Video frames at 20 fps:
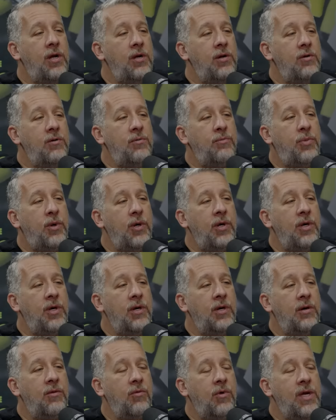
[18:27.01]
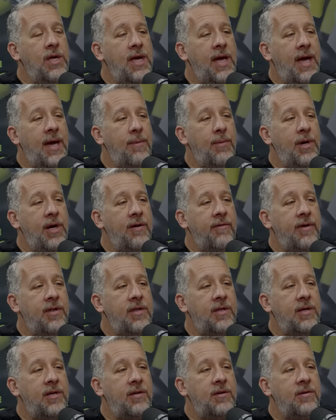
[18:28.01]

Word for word: are you putting a rehab and everything?